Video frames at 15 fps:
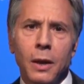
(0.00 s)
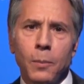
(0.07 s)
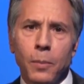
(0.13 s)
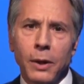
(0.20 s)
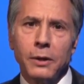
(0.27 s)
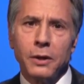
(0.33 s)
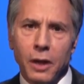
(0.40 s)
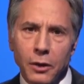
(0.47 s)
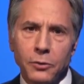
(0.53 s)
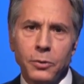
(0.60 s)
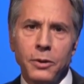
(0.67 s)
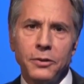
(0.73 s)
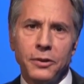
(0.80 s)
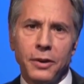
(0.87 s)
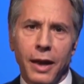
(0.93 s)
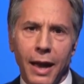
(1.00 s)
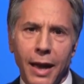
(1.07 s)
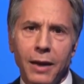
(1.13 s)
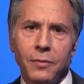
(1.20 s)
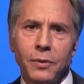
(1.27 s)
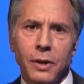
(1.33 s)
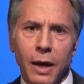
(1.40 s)
but countries
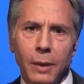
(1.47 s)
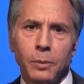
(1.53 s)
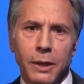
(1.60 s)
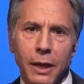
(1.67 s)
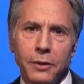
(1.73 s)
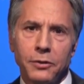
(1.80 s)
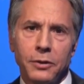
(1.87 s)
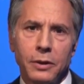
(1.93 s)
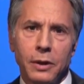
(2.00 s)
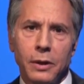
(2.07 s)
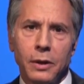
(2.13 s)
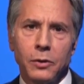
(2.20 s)
have an obligation.